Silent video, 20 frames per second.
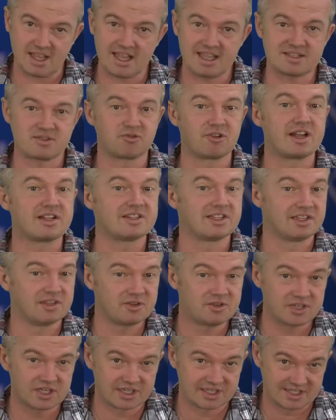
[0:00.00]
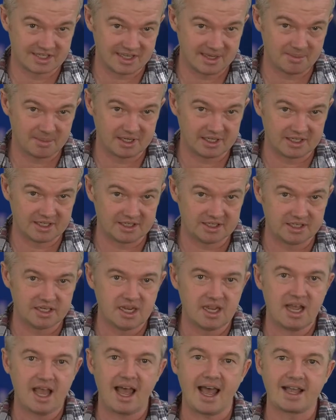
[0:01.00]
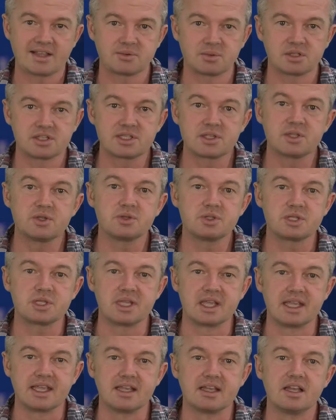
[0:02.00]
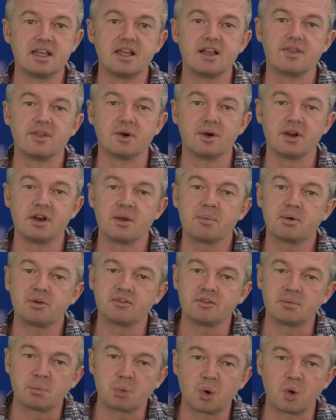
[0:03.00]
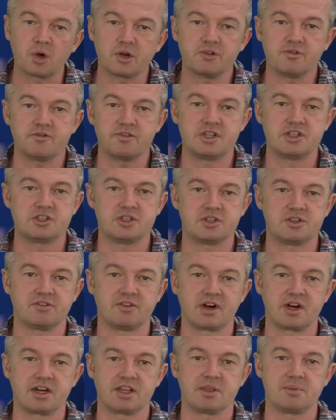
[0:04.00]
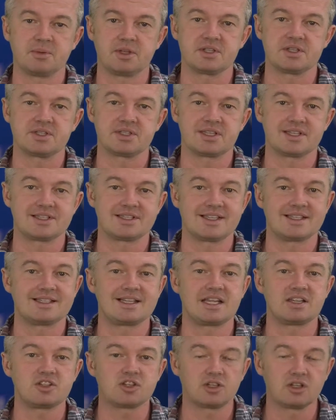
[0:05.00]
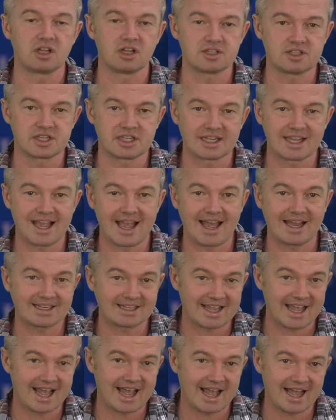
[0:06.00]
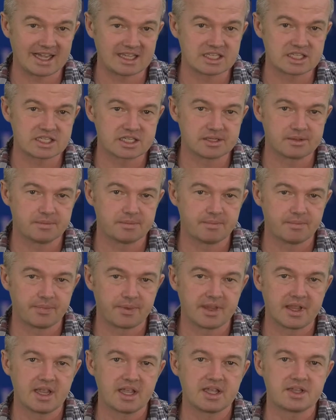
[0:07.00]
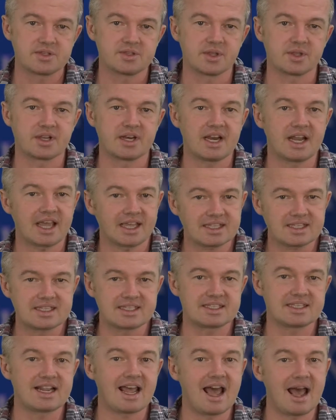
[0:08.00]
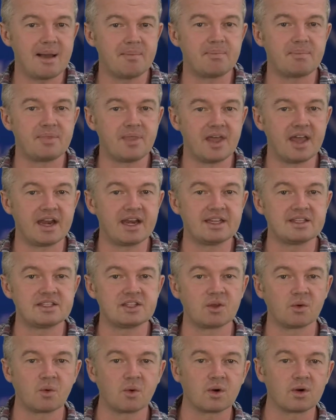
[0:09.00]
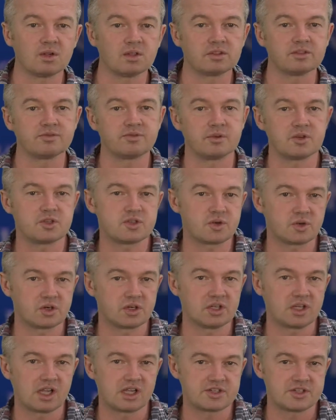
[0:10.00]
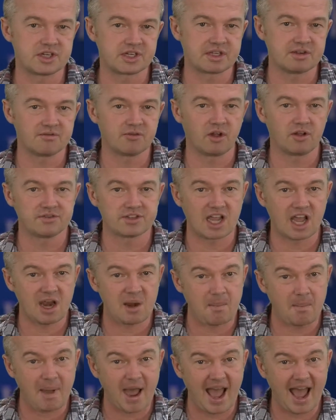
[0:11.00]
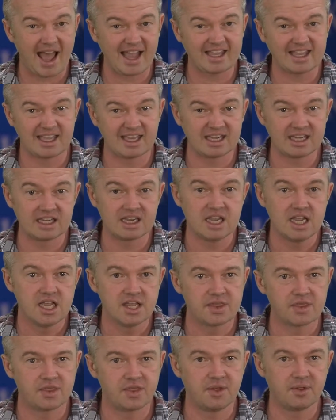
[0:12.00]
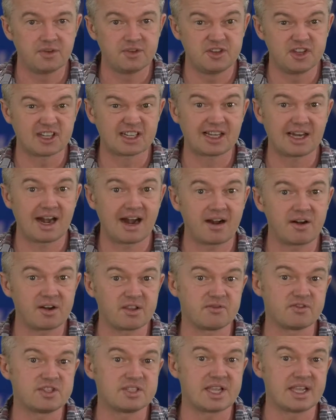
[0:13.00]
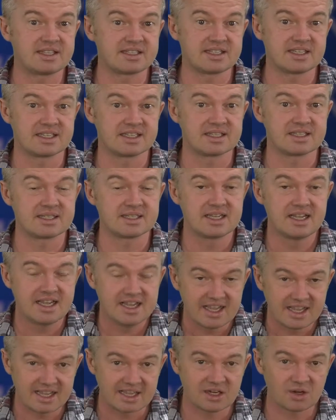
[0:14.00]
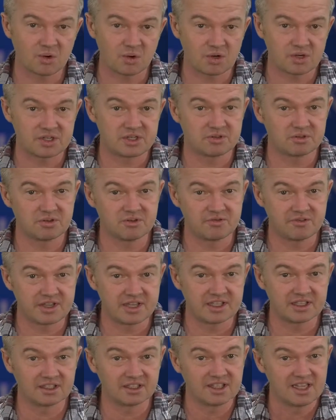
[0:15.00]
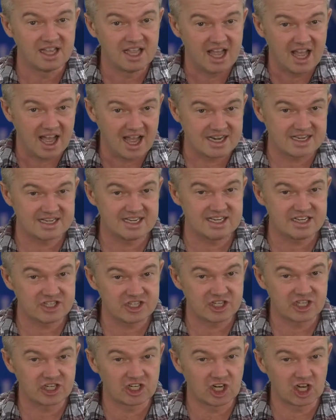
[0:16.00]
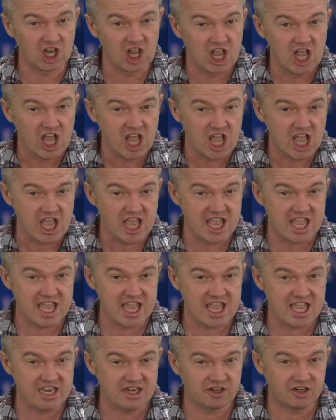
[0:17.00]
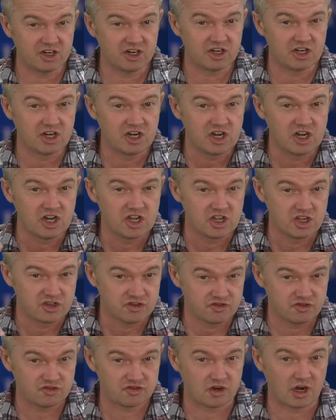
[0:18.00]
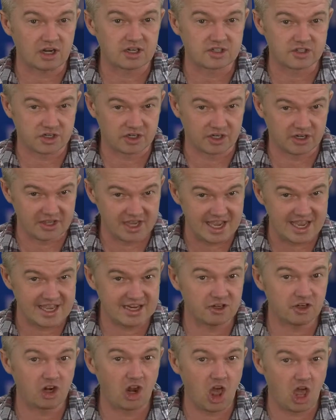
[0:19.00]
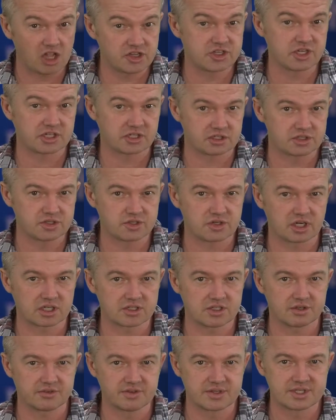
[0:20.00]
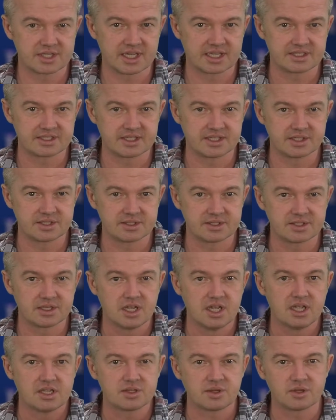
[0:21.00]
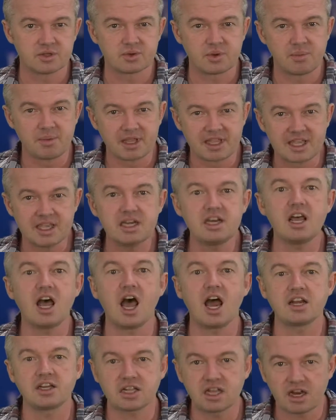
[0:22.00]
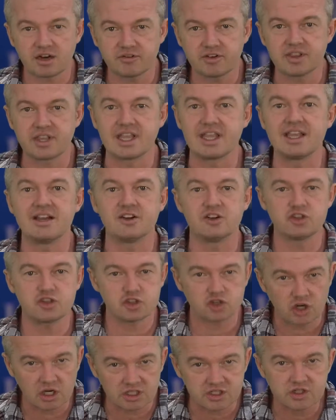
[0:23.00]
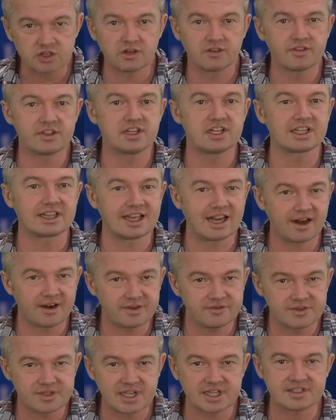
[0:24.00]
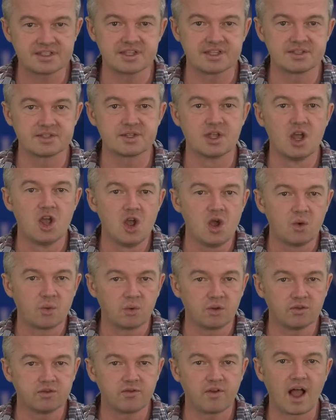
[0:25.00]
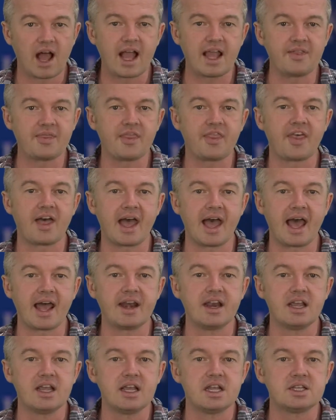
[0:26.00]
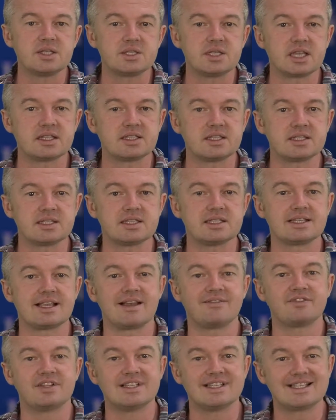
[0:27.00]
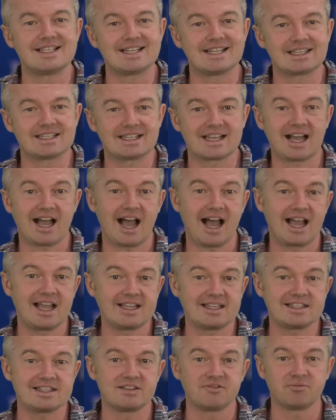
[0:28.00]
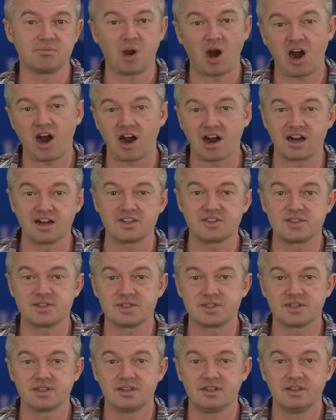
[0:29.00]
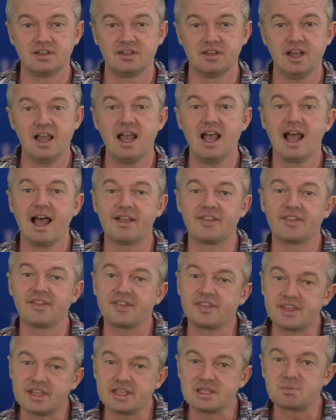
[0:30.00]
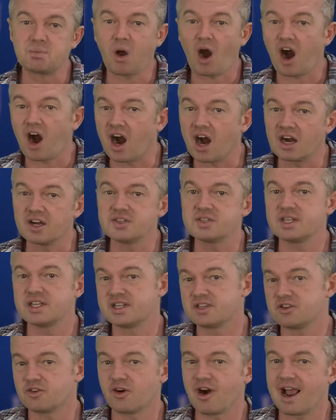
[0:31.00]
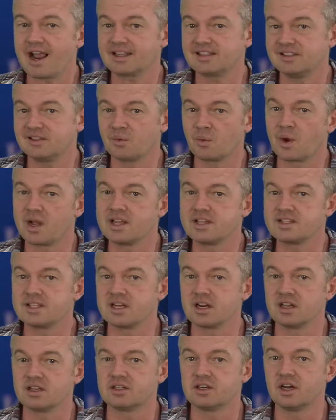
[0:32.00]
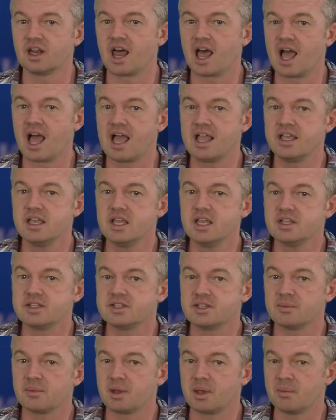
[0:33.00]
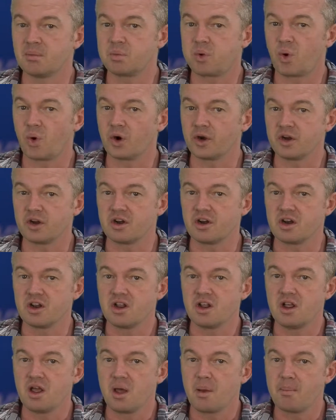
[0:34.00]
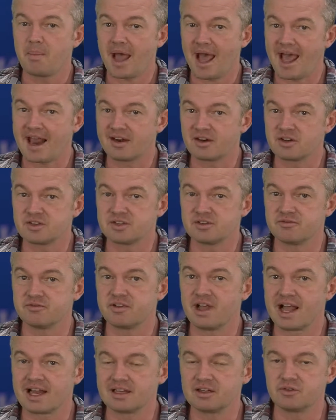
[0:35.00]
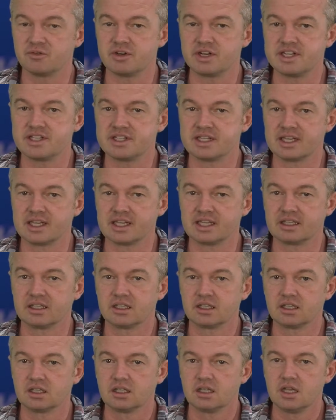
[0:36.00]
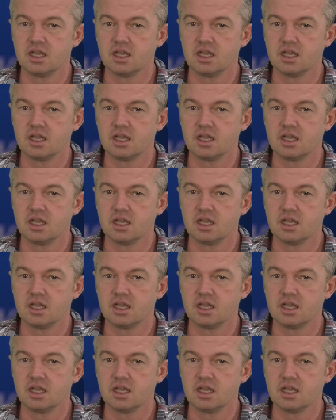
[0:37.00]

its resolution is limited. As we'll soon see, there are a number of important features of arguments that sentential logic can't catch. So the next step then into the world of first-order logic involves unpacking the declarative sentence in order to reveal additional inner structure, the inner logical structure of the sentence. So as we begin to uncover the inner structure of the declarative sentence, we'll find that sentences have distinct kinds of parts, and that these parts interact in ways that underlie some important patterns of valid reasoning.